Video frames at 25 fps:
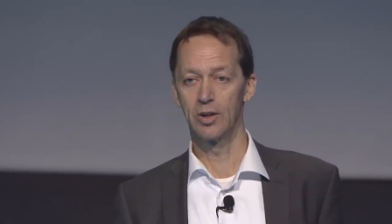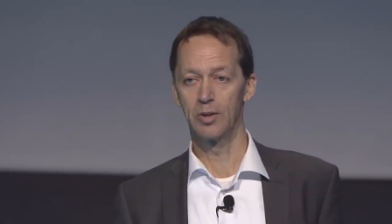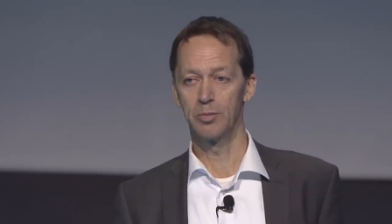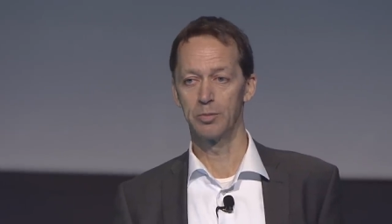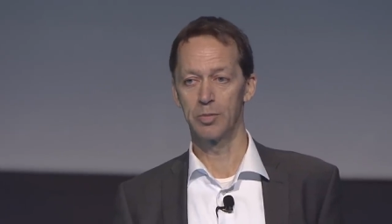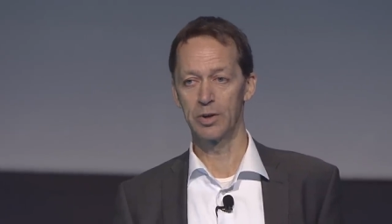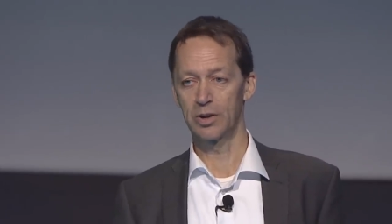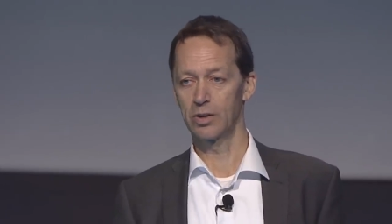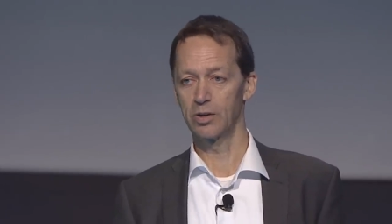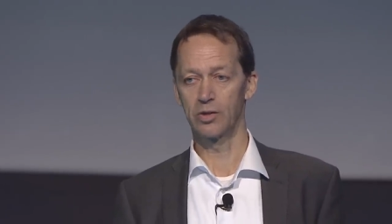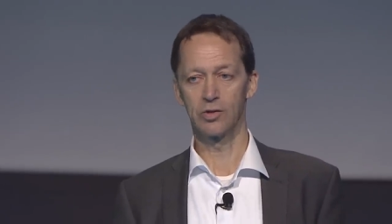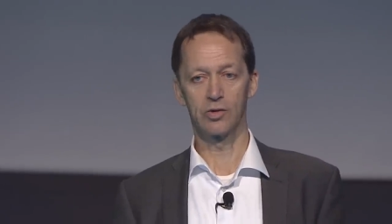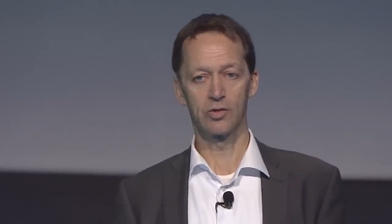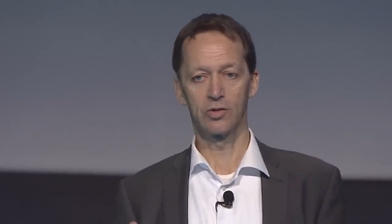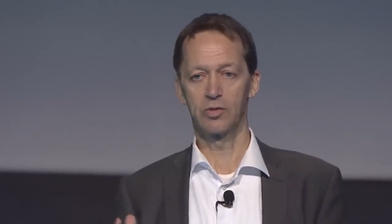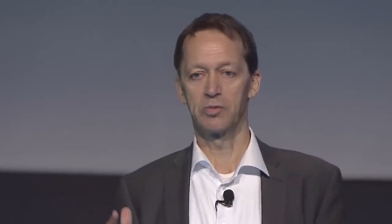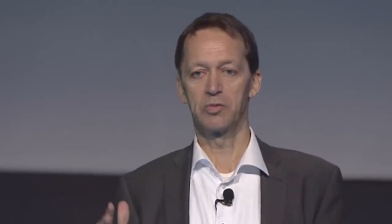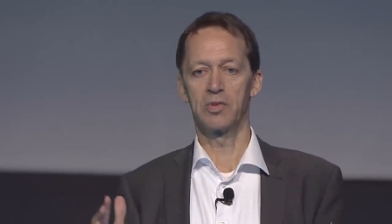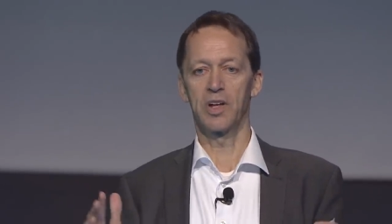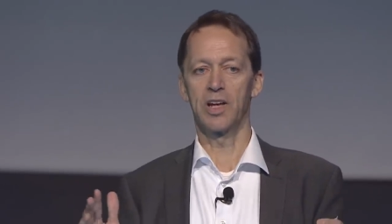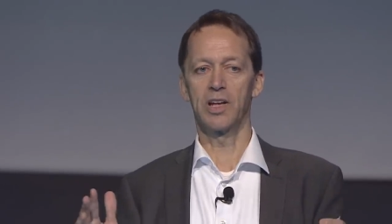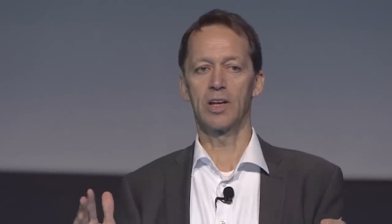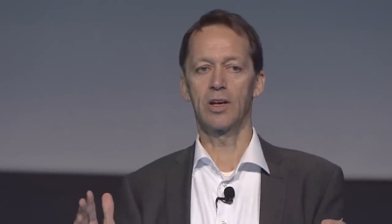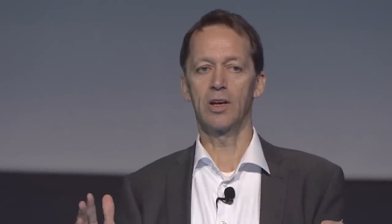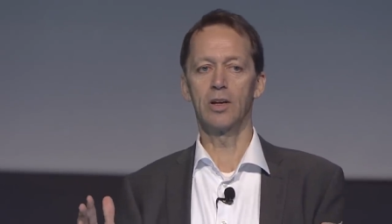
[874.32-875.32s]
because
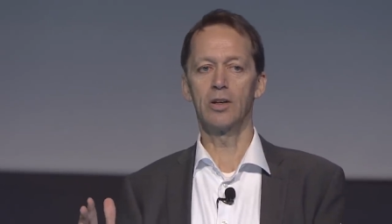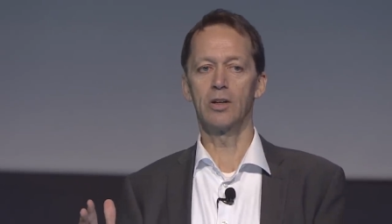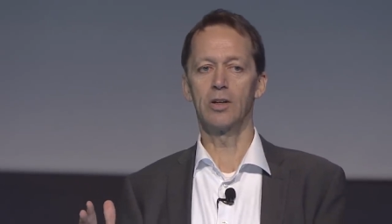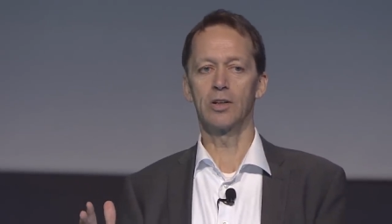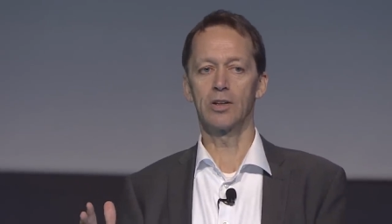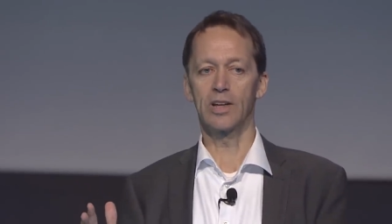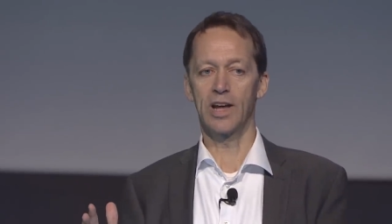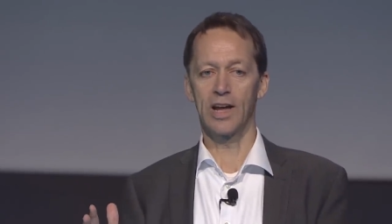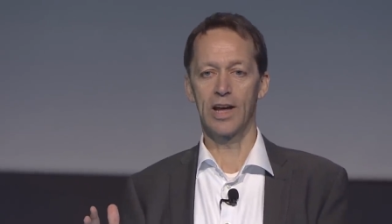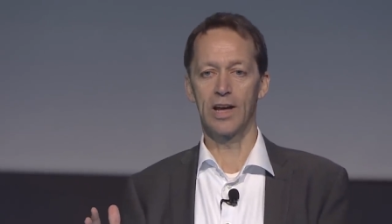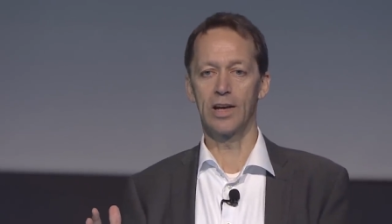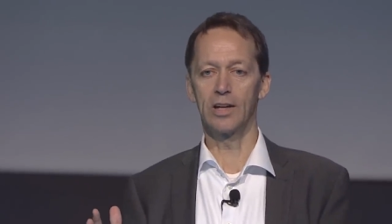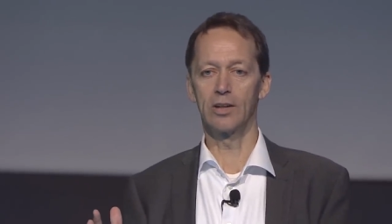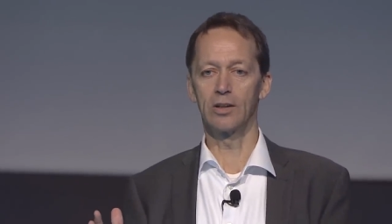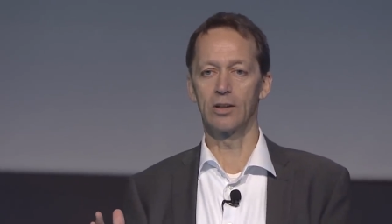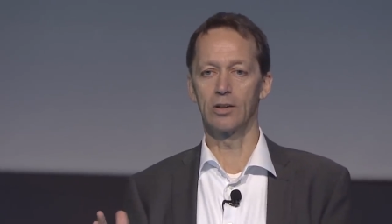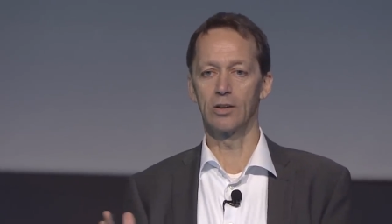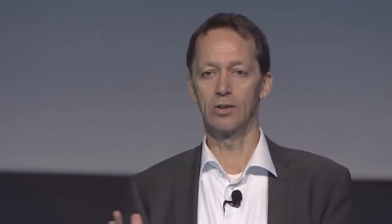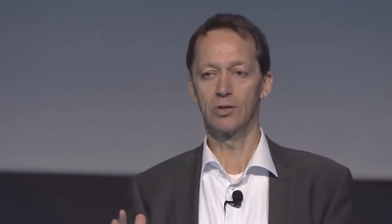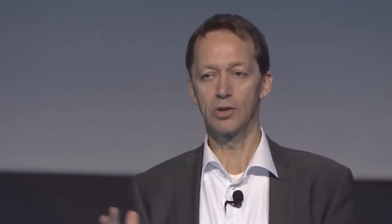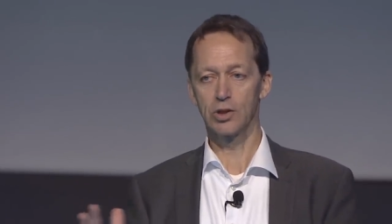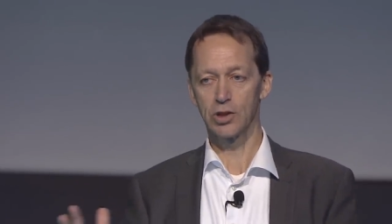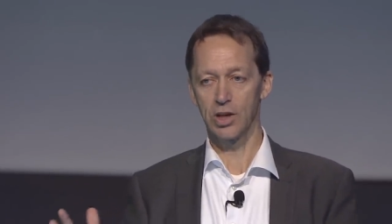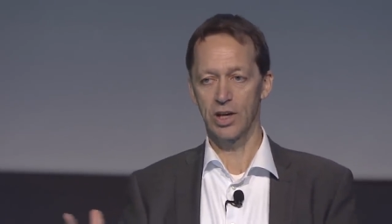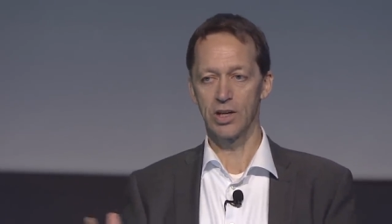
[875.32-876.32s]
they can't
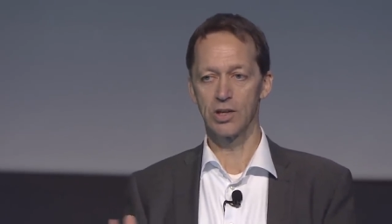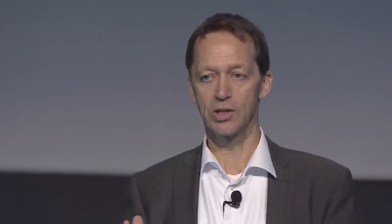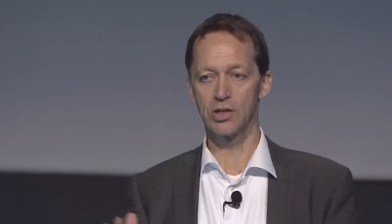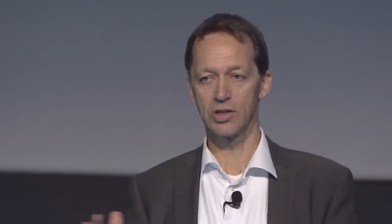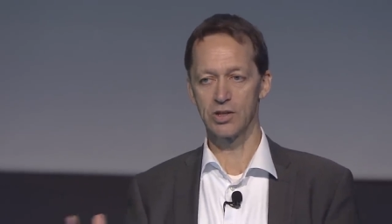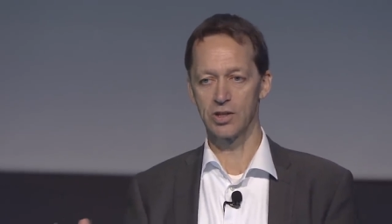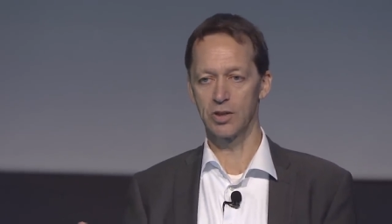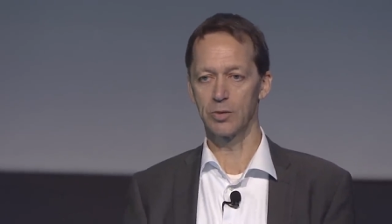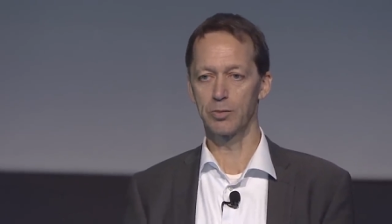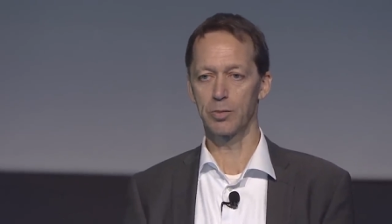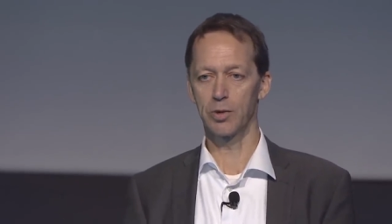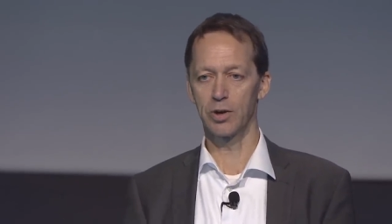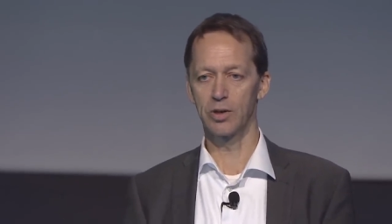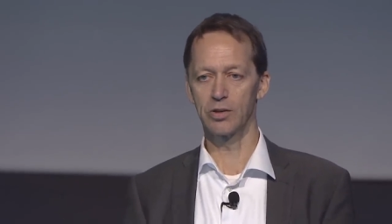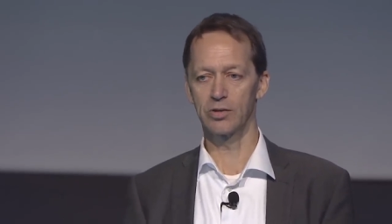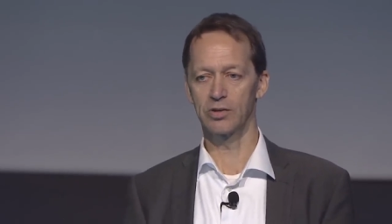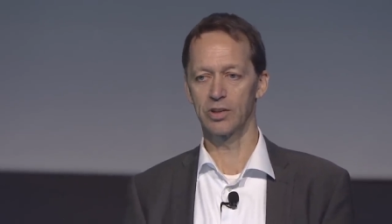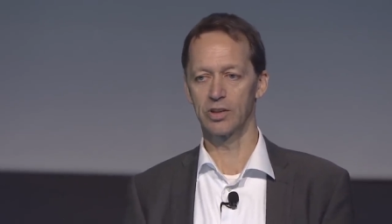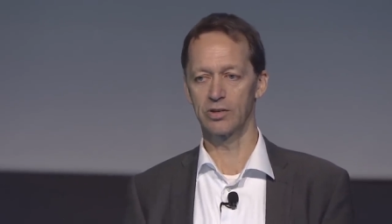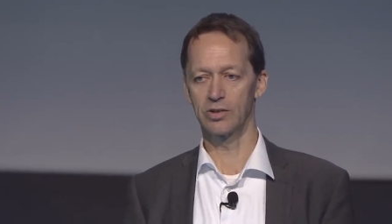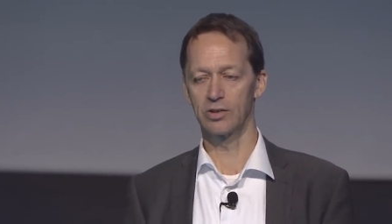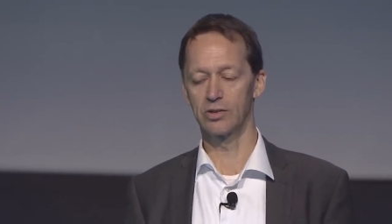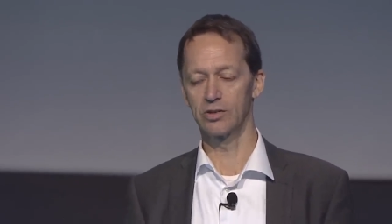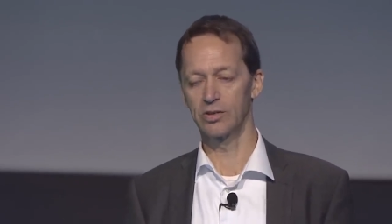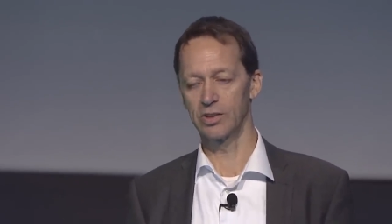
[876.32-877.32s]
handle changes in the
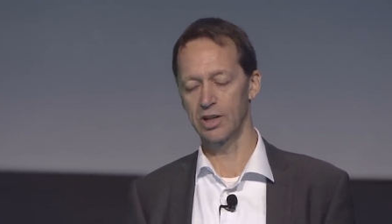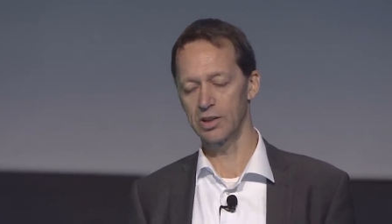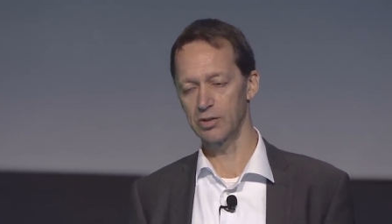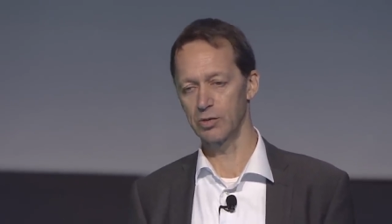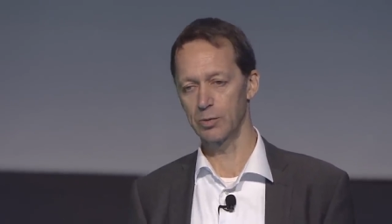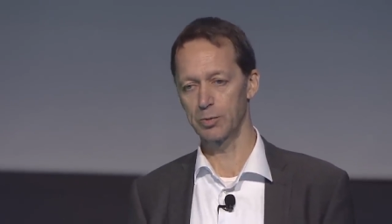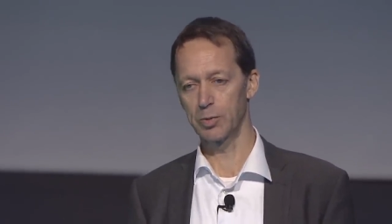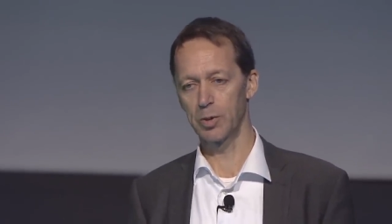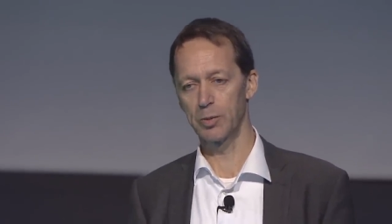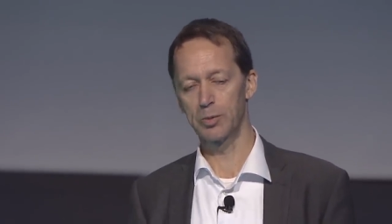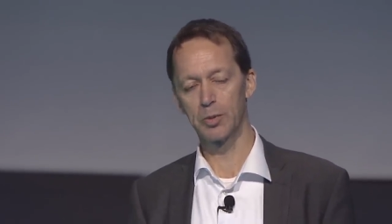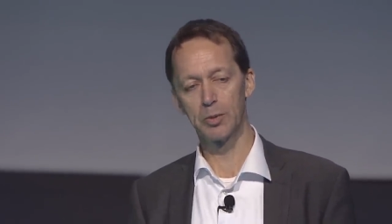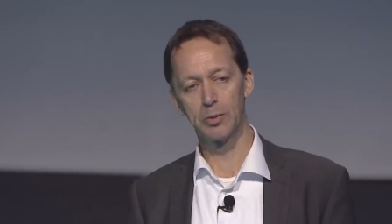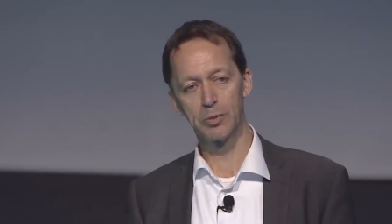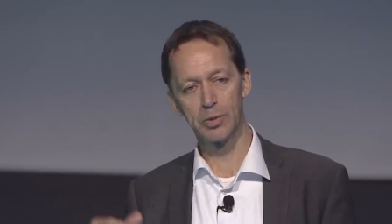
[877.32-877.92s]
processes, so that's a problem.